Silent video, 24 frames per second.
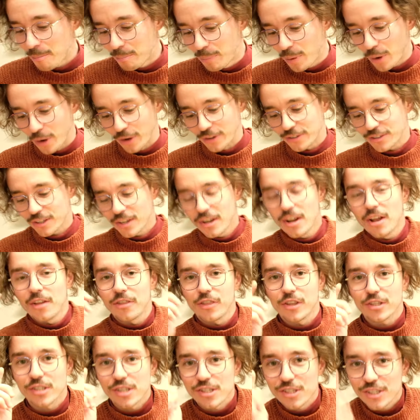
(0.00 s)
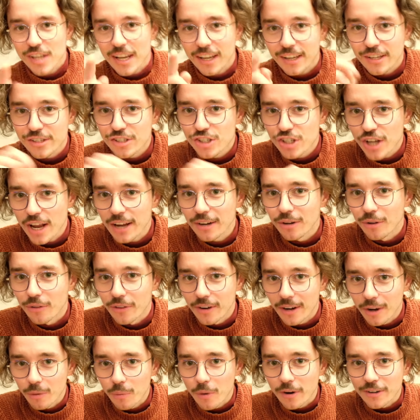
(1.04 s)
But there's a second channel
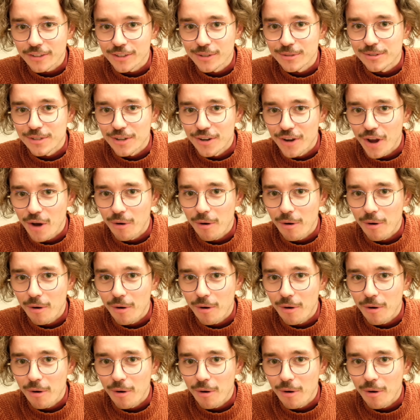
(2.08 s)
that I want you to know